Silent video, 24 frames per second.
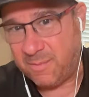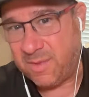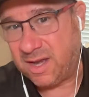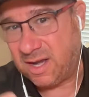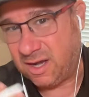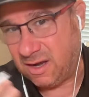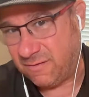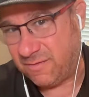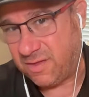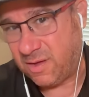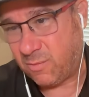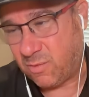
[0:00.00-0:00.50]

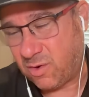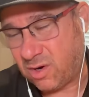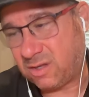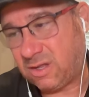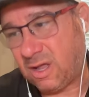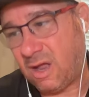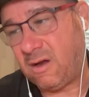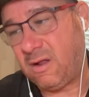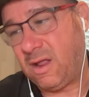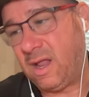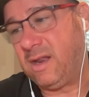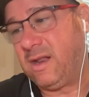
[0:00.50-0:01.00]
many of them worked
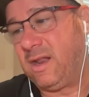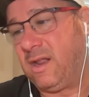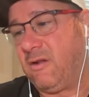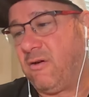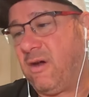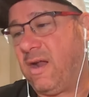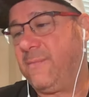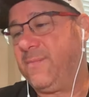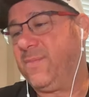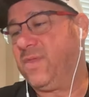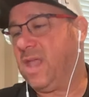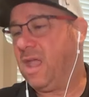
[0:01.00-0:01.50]
out yet,
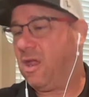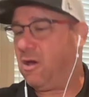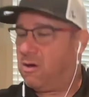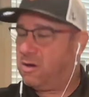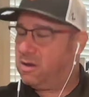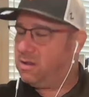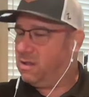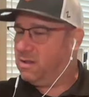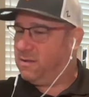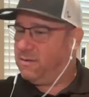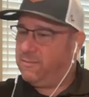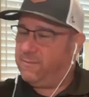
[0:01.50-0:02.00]
right?
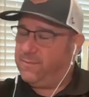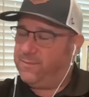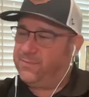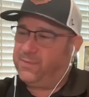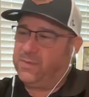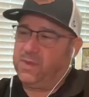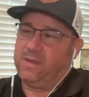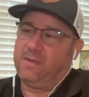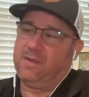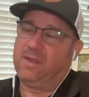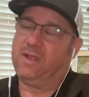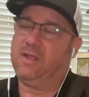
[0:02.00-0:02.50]

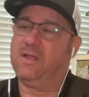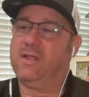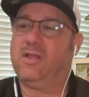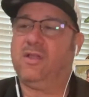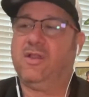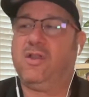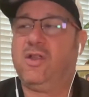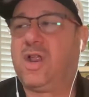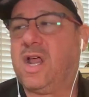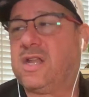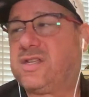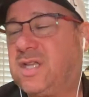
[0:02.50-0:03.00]

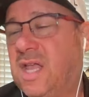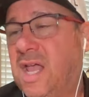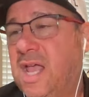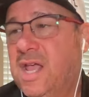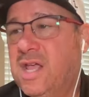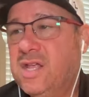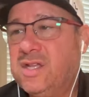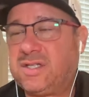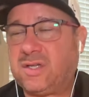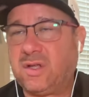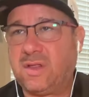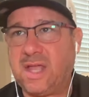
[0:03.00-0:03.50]
You guys,
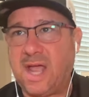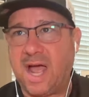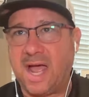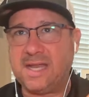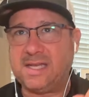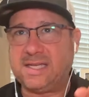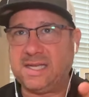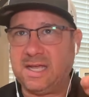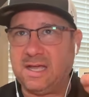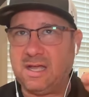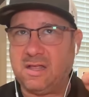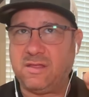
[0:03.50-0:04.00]
so the
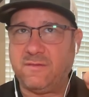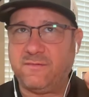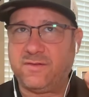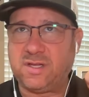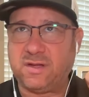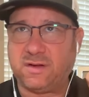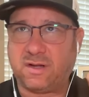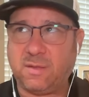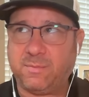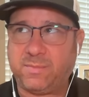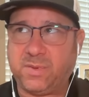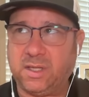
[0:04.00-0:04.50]
idea of,
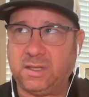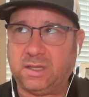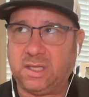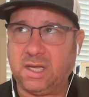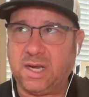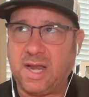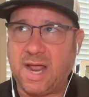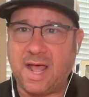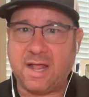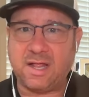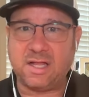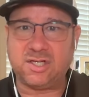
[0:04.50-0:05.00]
to complete the
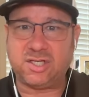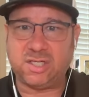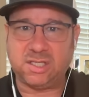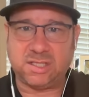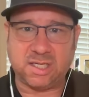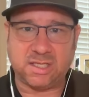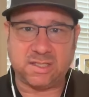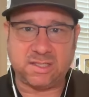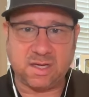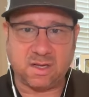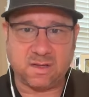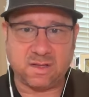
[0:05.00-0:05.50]
analogies,
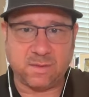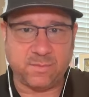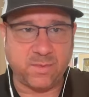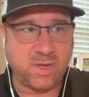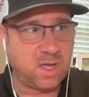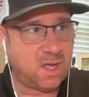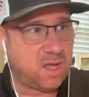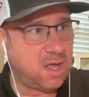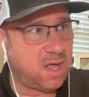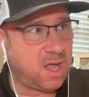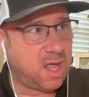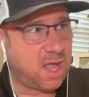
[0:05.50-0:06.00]
I tell them,
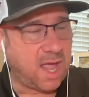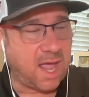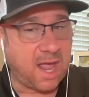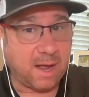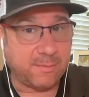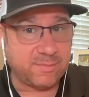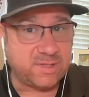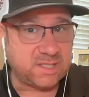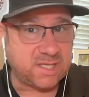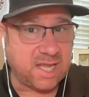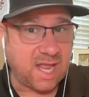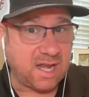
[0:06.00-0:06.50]
hey,
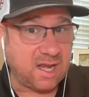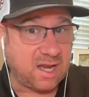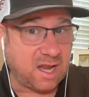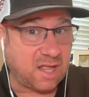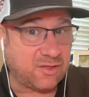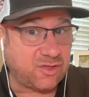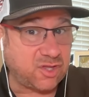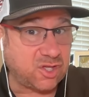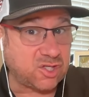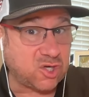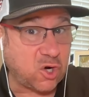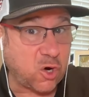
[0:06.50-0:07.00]
I'm standing
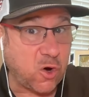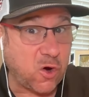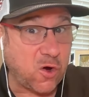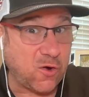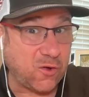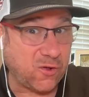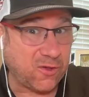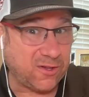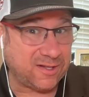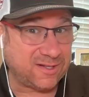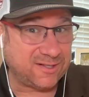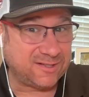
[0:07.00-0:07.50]
at this
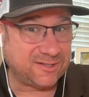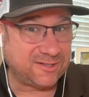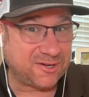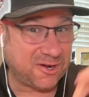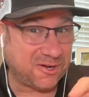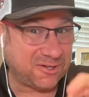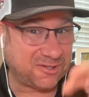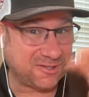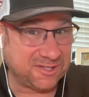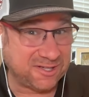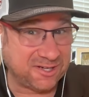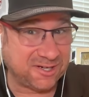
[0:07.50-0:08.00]
hurdle
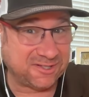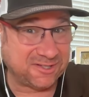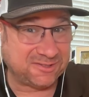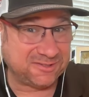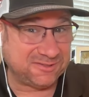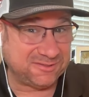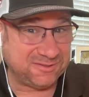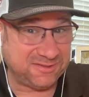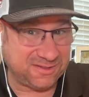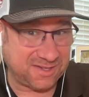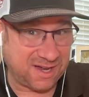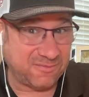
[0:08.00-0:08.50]
called, you know,
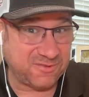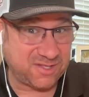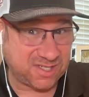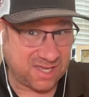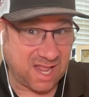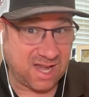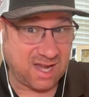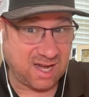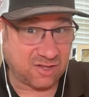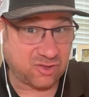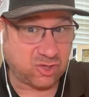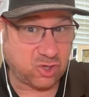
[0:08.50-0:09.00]
I'm
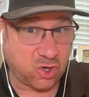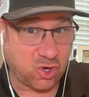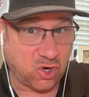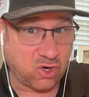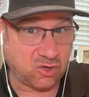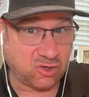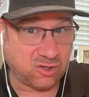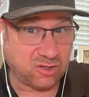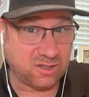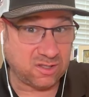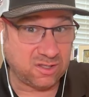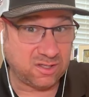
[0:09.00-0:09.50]
standing at the
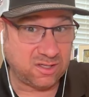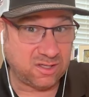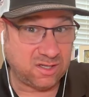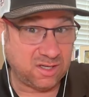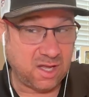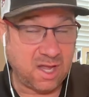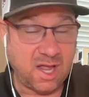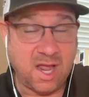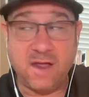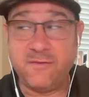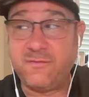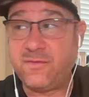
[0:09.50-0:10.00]
hurdle.
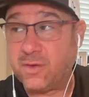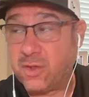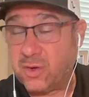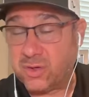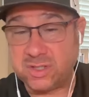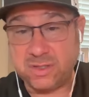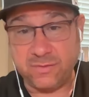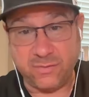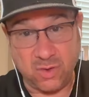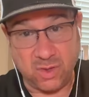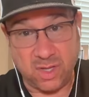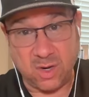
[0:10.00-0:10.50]
And for
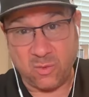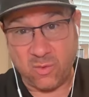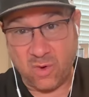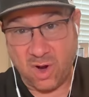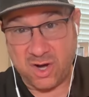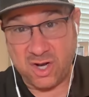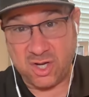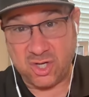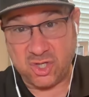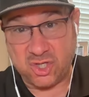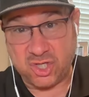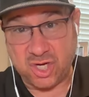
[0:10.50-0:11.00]
those of you that run
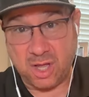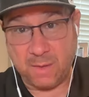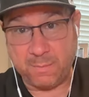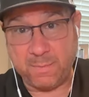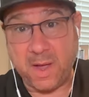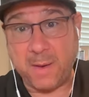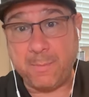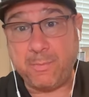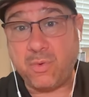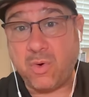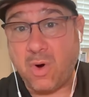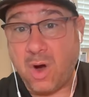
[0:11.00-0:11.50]
and jump,
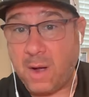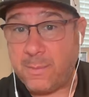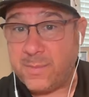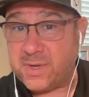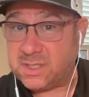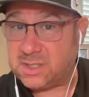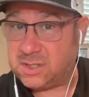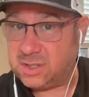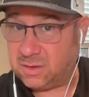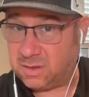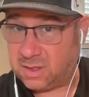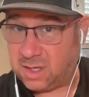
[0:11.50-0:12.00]
I
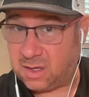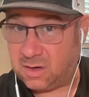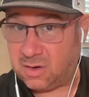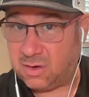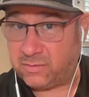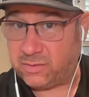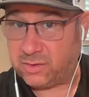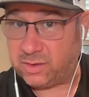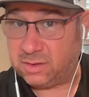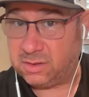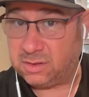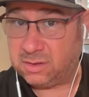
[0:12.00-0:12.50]
promise you'll get
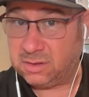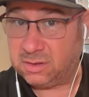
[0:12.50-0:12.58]
over.